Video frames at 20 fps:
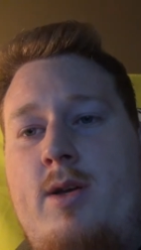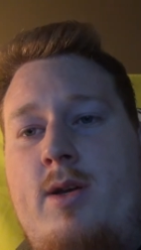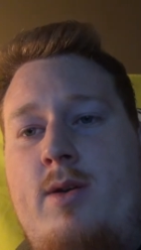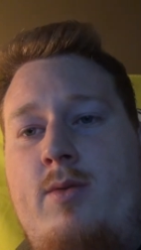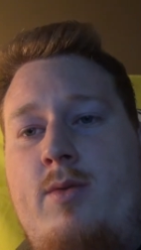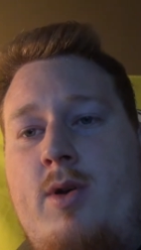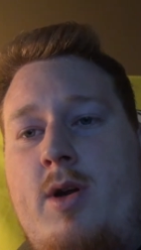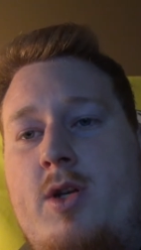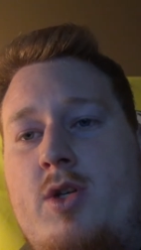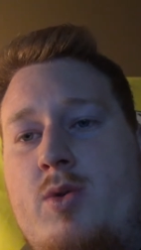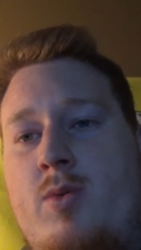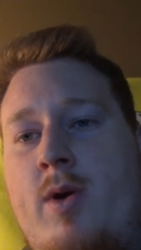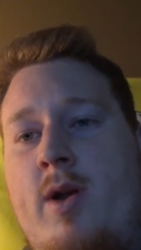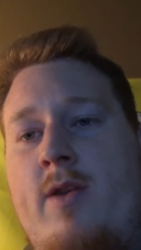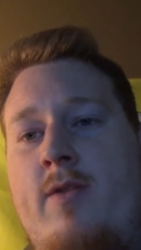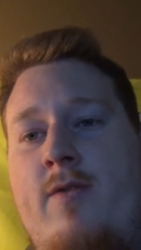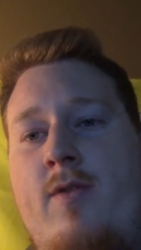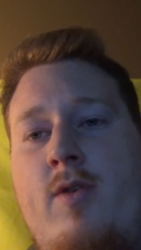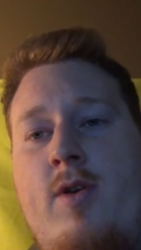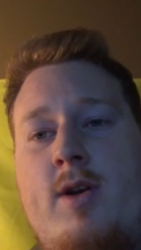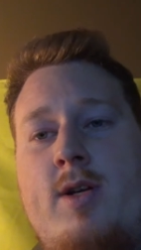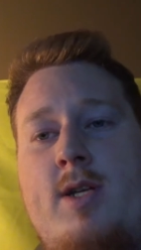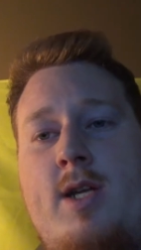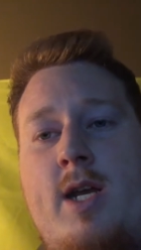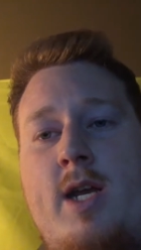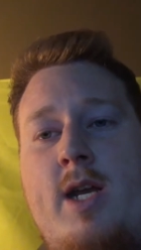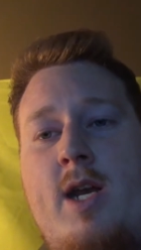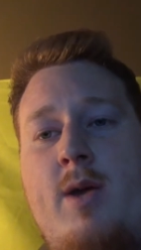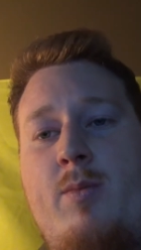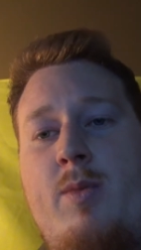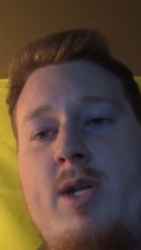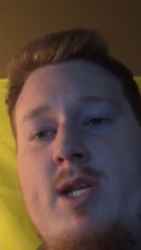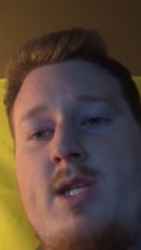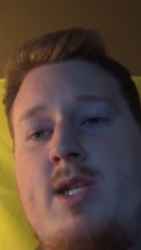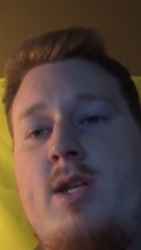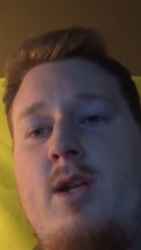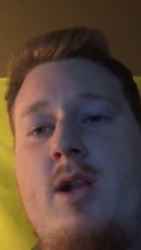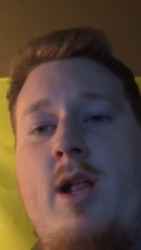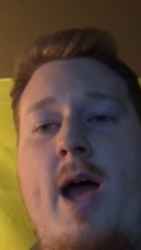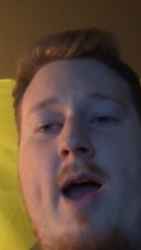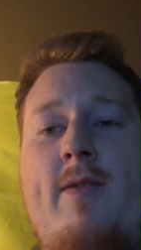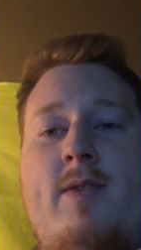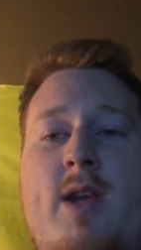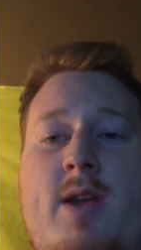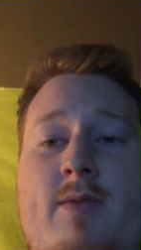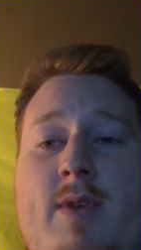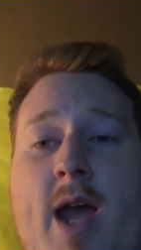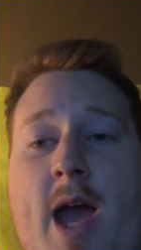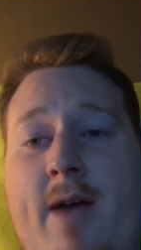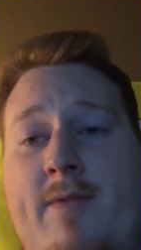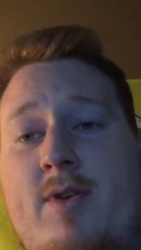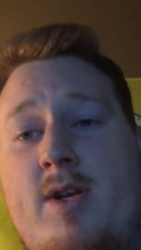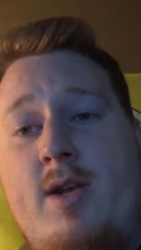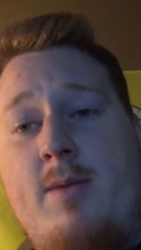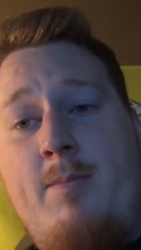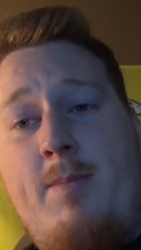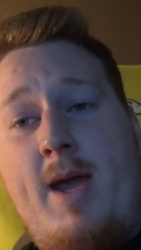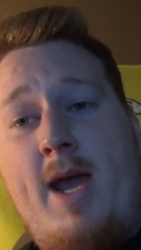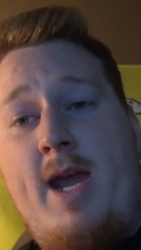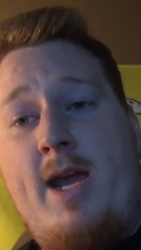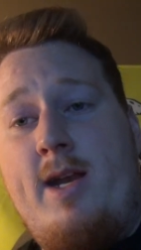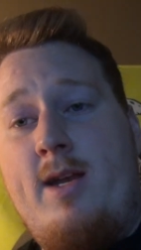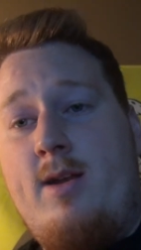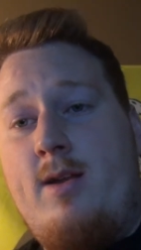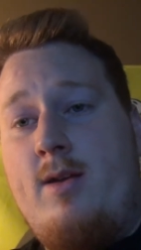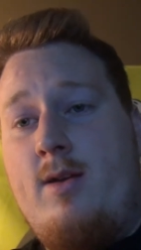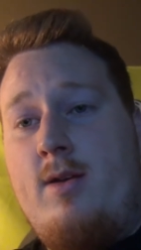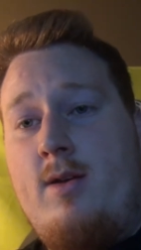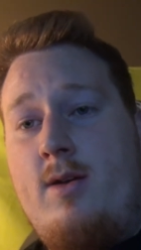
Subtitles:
we're in 2014 and we still have to even have a debate